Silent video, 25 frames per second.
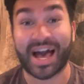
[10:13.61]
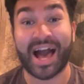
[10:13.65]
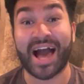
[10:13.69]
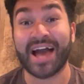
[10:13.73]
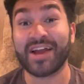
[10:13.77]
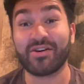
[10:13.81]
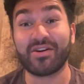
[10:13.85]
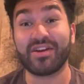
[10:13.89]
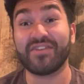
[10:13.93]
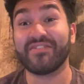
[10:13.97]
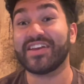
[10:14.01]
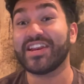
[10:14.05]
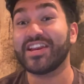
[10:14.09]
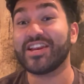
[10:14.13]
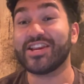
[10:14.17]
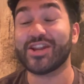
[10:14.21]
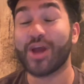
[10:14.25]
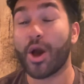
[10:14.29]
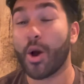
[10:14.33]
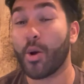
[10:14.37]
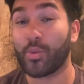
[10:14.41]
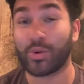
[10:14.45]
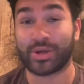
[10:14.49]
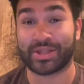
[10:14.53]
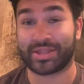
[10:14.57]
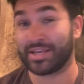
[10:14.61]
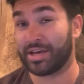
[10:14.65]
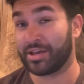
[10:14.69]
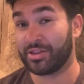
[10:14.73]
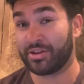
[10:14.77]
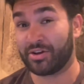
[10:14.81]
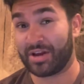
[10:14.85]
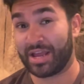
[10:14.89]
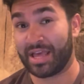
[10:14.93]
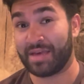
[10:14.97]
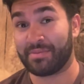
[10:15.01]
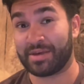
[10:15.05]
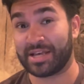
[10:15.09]
I don't even know what the other
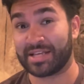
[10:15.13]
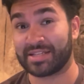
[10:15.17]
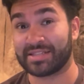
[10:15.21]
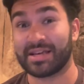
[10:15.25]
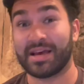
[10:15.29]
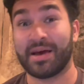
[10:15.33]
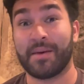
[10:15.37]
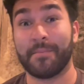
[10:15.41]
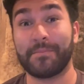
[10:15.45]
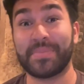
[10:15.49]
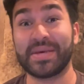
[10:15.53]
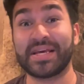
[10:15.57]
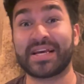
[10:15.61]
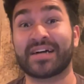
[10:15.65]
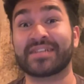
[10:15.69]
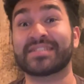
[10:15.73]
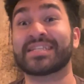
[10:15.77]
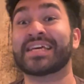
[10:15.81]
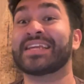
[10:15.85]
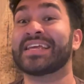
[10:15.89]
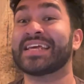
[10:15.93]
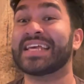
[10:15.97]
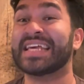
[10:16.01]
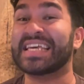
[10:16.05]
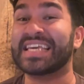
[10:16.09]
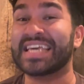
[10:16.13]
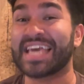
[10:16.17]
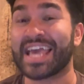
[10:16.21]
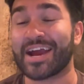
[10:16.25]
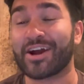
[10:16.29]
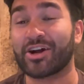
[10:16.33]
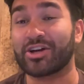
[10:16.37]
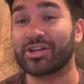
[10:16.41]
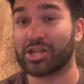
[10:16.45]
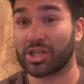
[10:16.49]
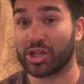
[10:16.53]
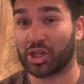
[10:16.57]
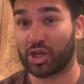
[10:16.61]
name is because I didn't care
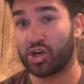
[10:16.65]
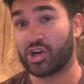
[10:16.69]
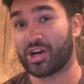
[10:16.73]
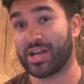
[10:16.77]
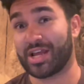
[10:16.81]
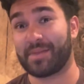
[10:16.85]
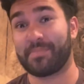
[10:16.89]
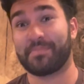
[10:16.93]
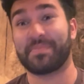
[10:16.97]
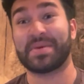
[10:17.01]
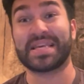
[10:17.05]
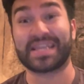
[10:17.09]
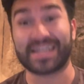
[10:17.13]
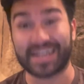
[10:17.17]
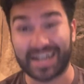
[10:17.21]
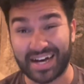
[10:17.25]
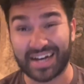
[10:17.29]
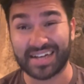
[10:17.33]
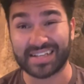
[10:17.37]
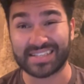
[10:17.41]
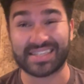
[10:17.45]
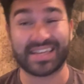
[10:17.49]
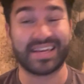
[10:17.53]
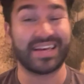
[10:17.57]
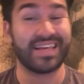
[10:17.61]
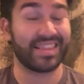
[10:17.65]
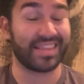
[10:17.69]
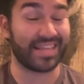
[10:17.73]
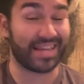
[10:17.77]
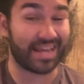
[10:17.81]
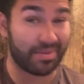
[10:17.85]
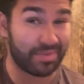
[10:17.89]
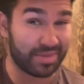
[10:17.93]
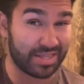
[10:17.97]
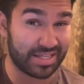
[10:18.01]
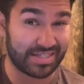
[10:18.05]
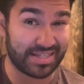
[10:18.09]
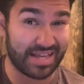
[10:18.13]
to learn it. Because the name
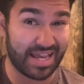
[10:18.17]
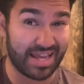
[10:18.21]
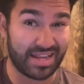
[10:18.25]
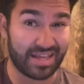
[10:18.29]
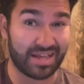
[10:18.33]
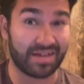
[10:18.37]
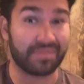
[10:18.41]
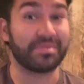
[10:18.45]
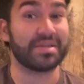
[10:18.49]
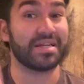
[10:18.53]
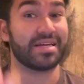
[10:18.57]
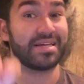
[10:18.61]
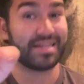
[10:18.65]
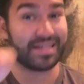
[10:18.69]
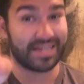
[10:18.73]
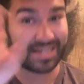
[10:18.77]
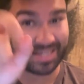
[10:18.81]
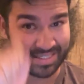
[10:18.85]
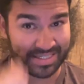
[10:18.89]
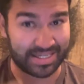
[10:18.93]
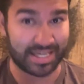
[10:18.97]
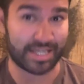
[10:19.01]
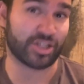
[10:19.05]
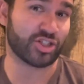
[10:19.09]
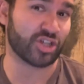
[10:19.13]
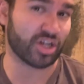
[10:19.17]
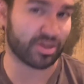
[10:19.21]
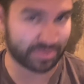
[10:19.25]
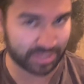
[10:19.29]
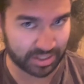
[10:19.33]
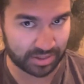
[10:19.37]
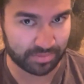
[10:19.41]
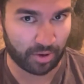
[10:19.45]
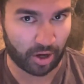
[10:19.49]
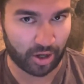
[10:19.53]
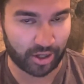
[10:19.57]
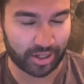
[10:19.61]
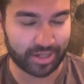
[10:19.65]
of the stadium is St. James's
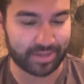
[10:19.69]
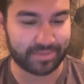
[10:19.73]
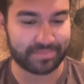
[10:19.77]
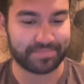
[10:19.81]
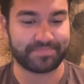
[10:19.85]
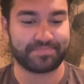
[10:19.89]
Park.